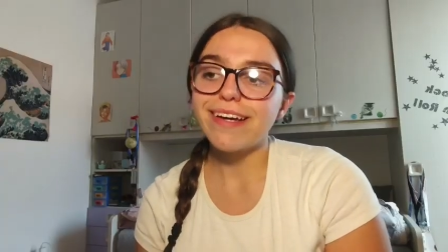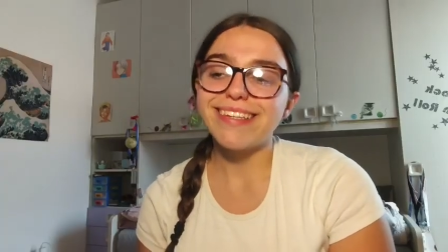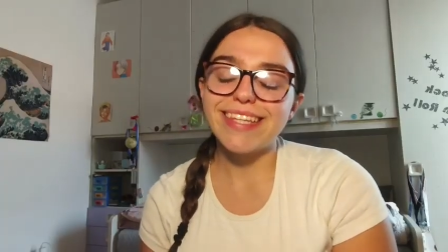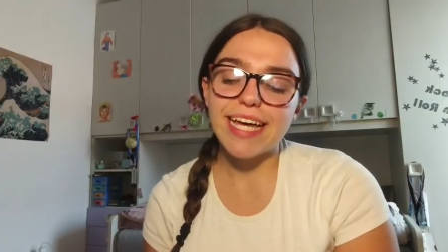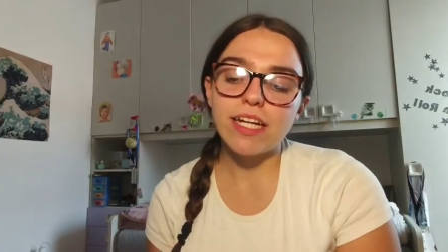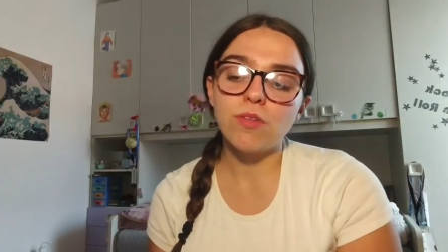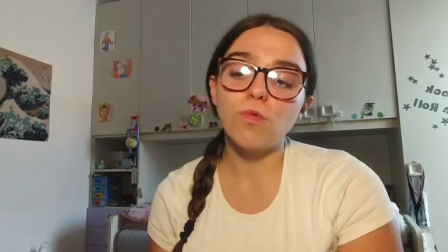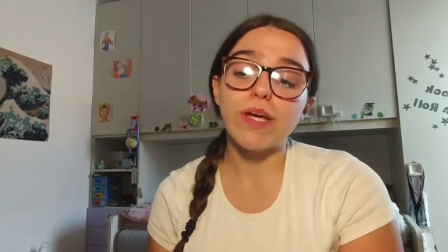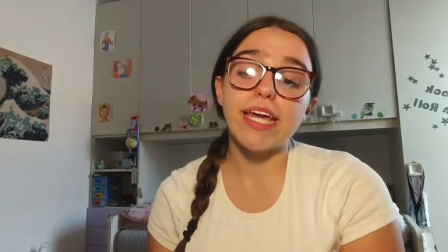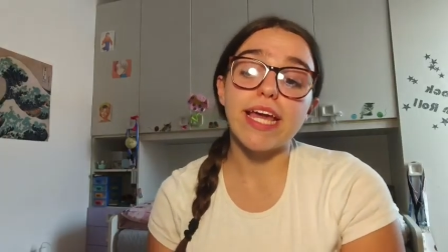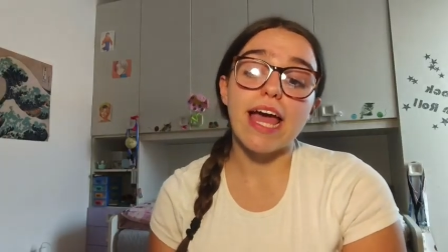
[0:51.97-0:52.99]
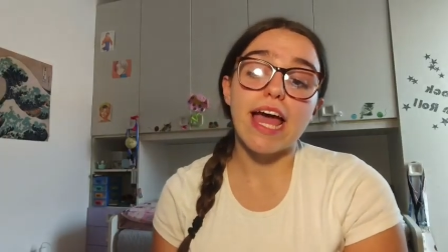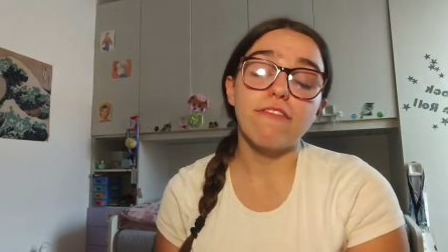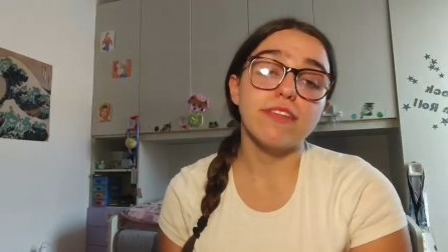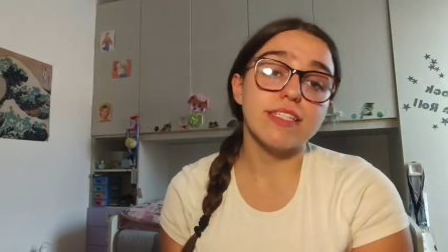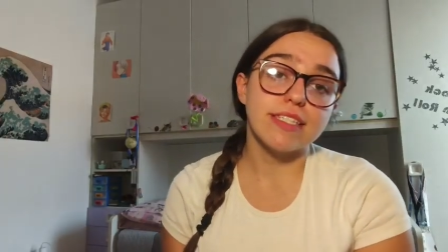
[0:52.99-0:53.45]
Then we
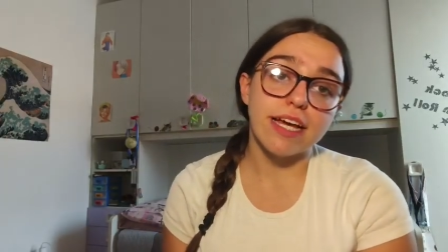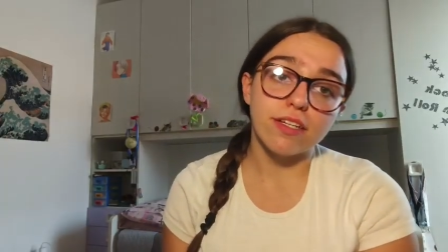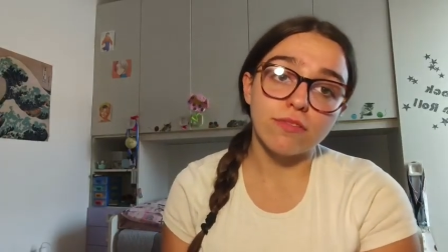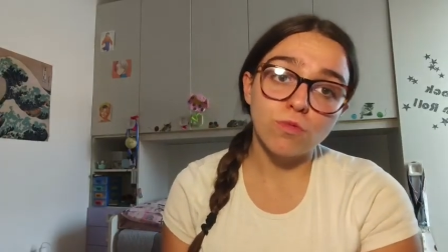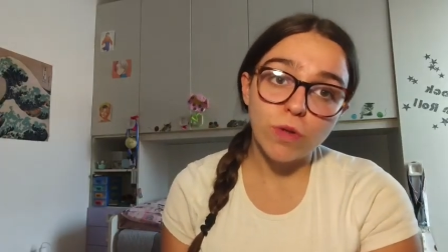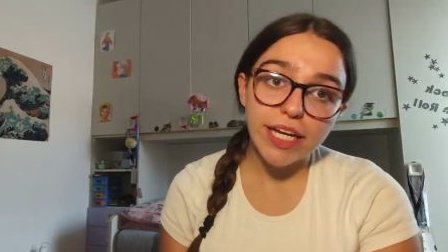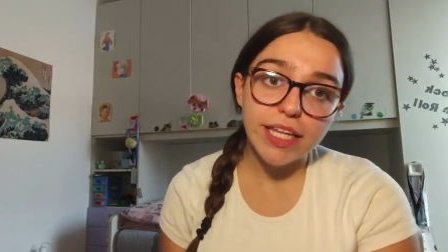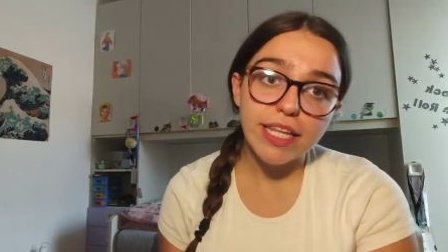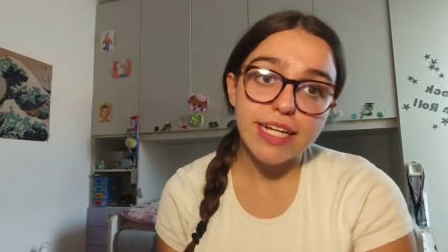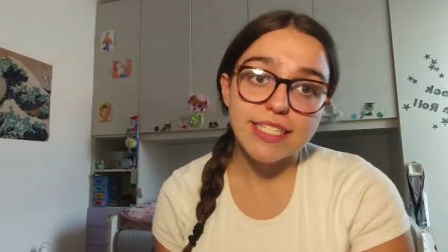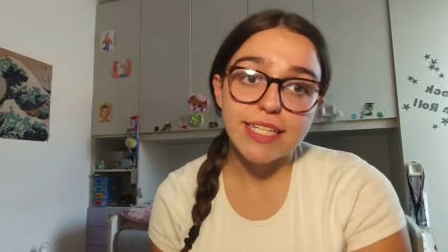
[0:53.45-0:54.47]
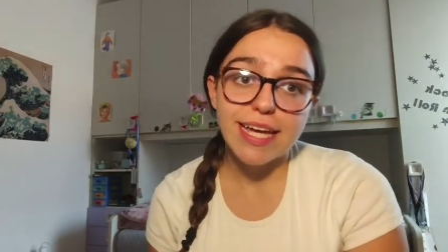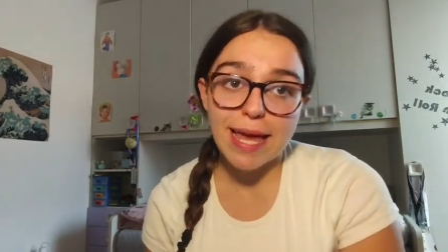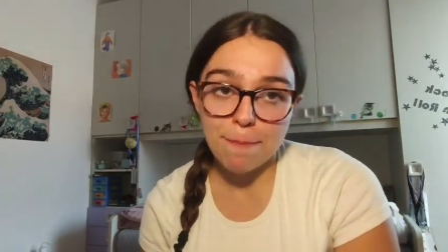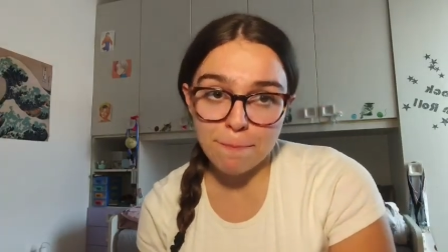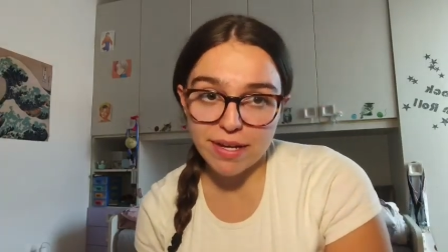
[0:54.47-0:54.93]
have the second way, that is the
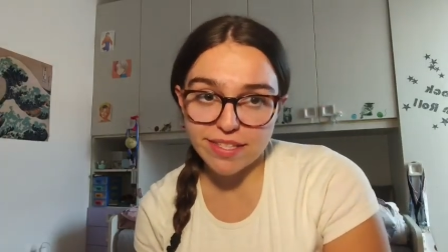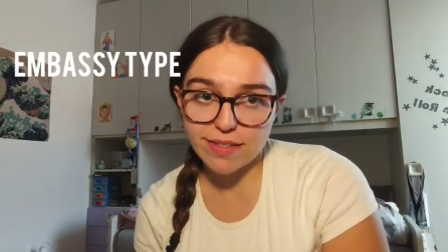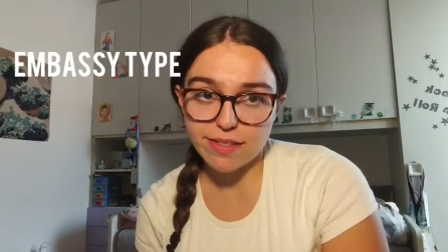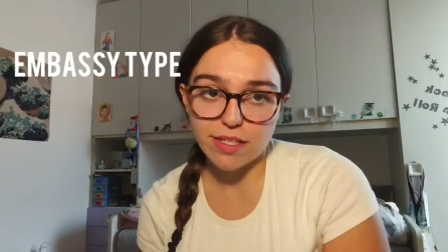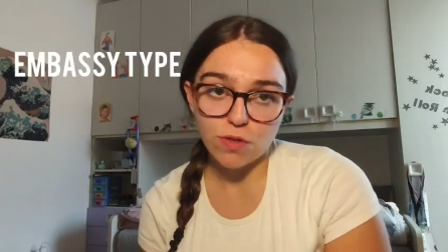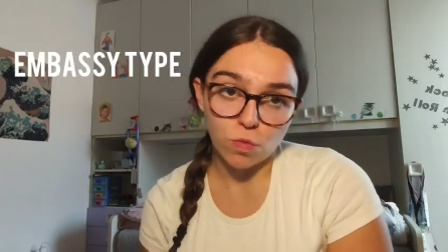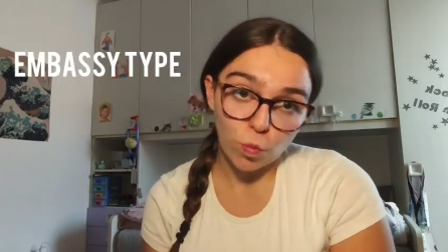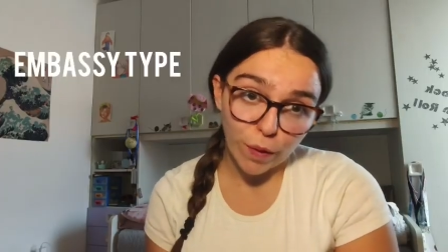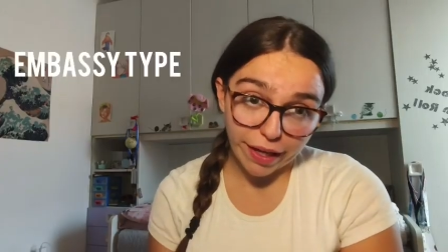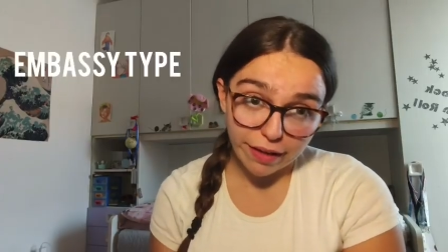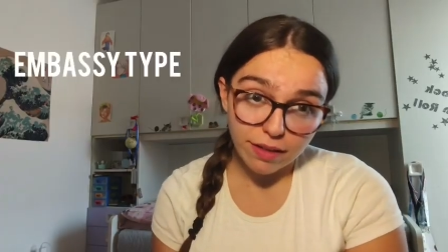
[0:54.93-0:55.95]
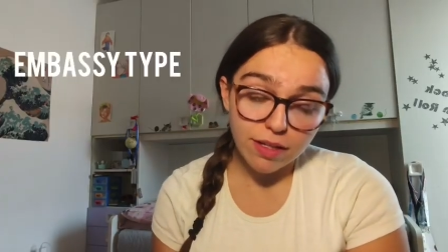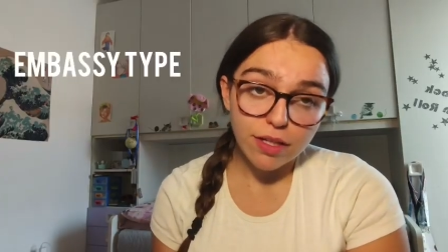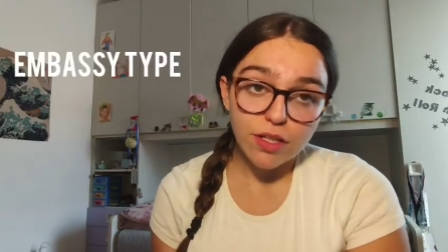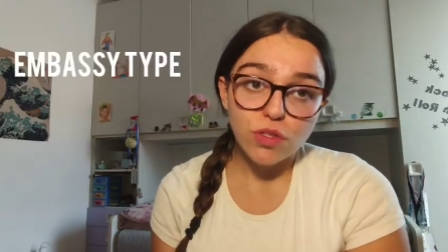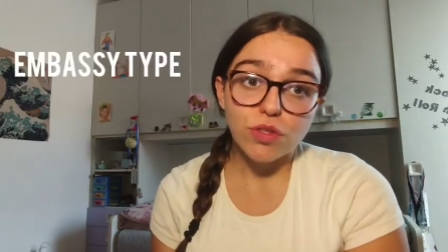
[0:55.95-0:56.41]
embassy way.
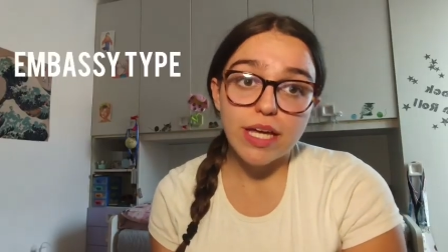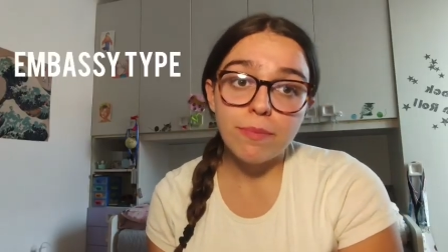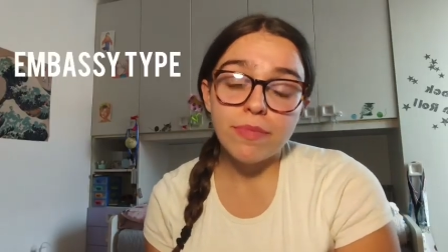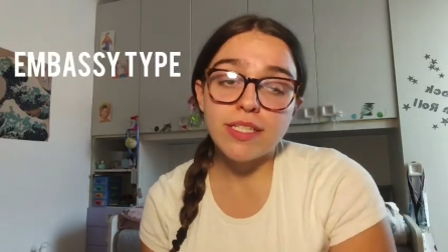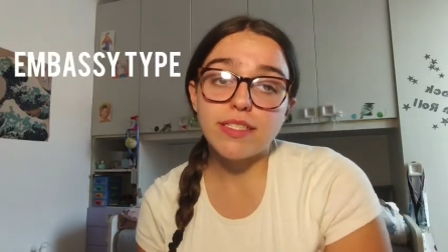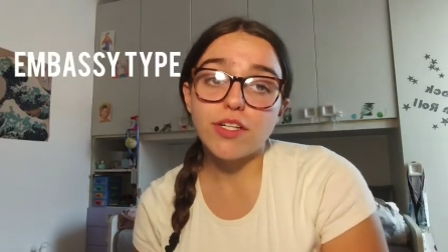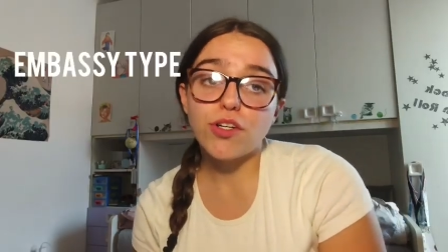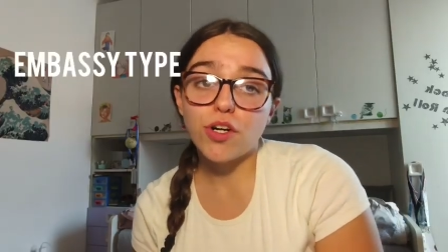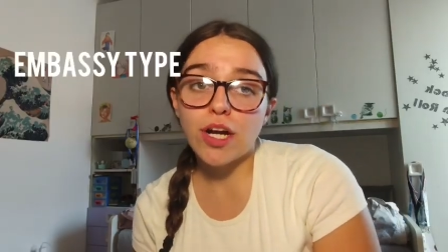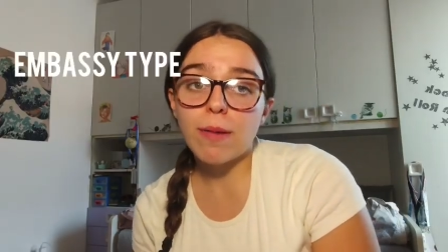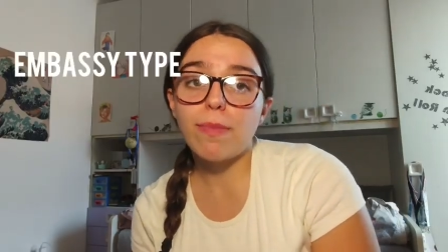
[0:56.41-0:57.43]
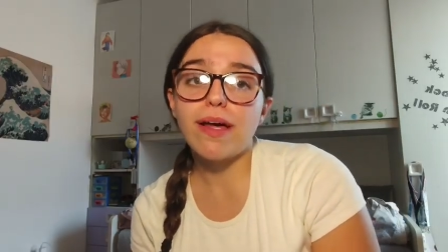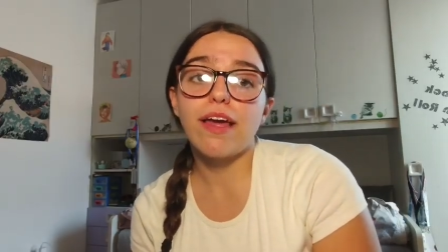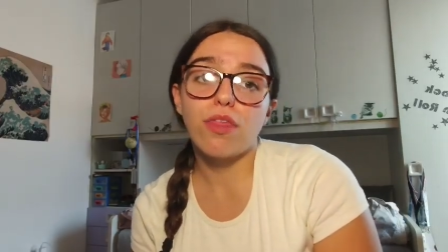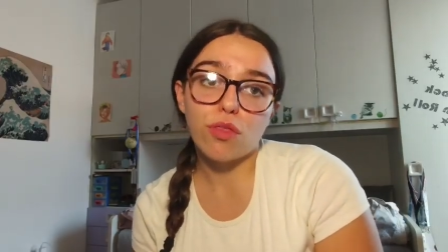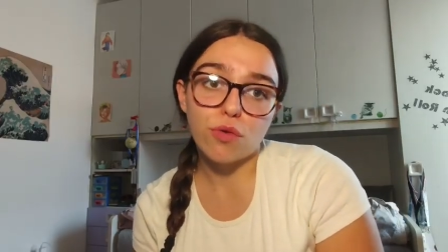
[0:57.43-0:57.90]
So that means that you're going to
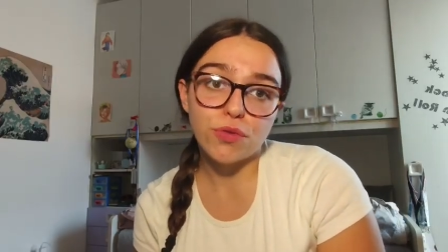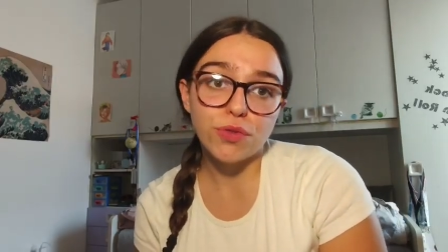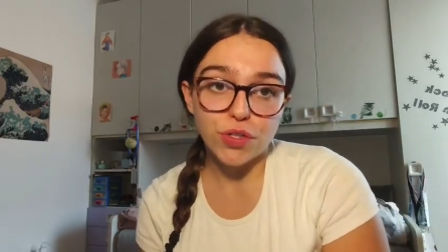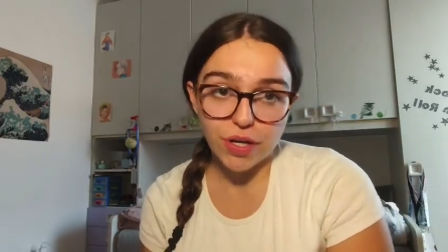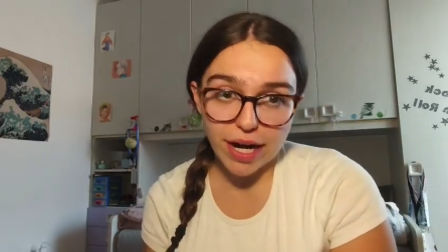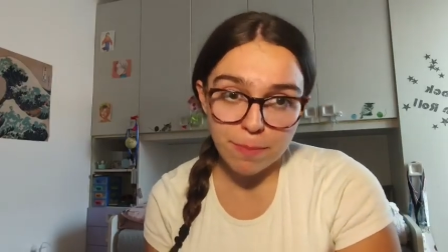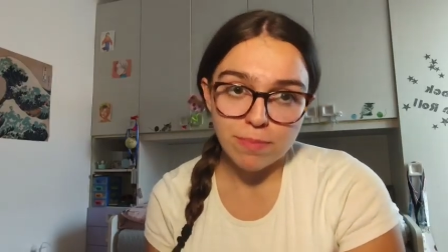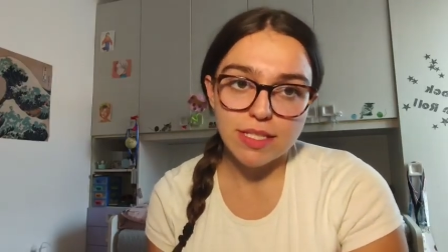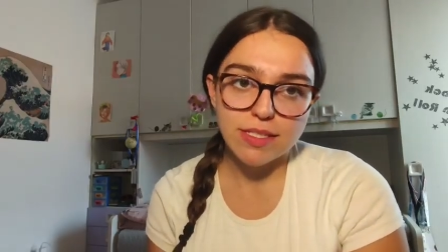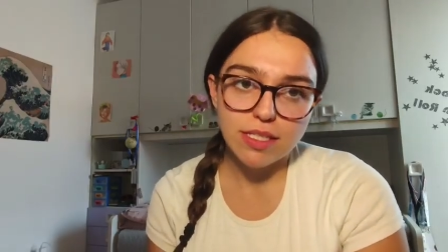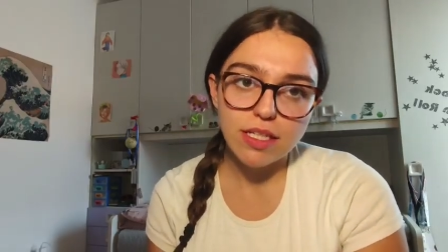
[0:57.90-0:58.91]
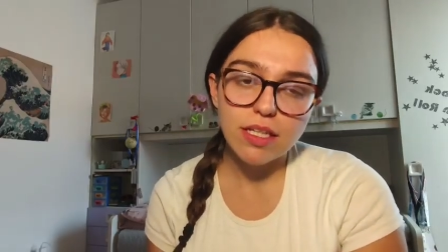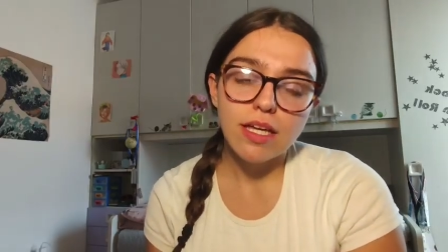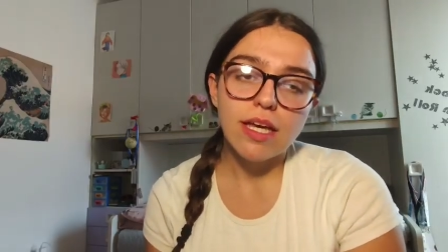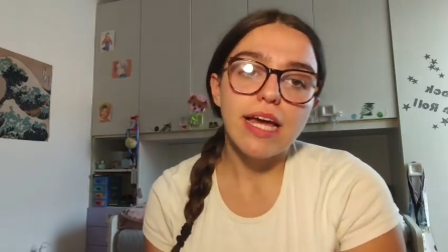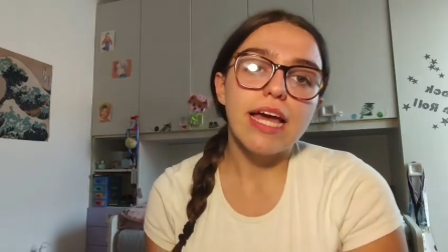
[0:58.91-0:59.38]
apply through your embassy.
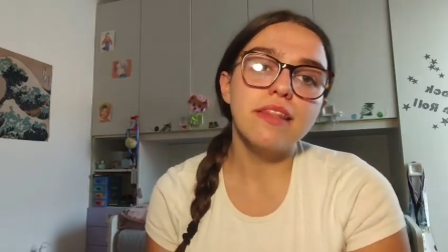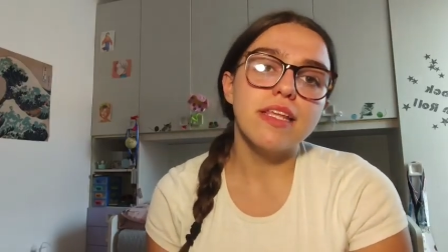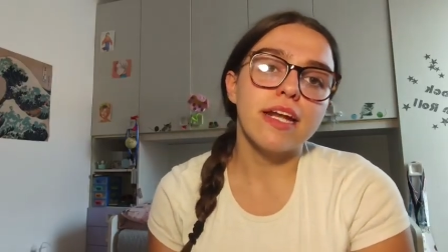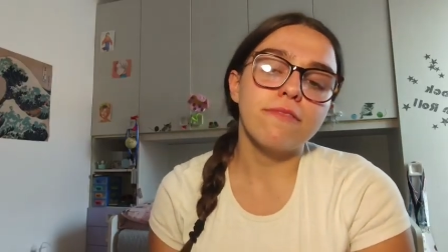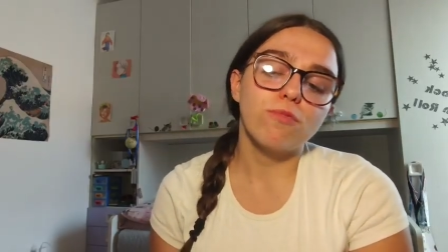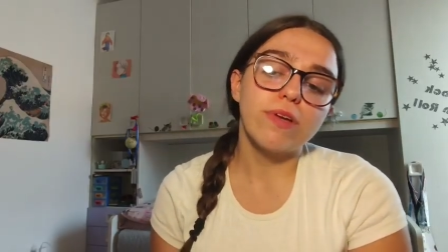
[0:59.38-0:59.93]
And then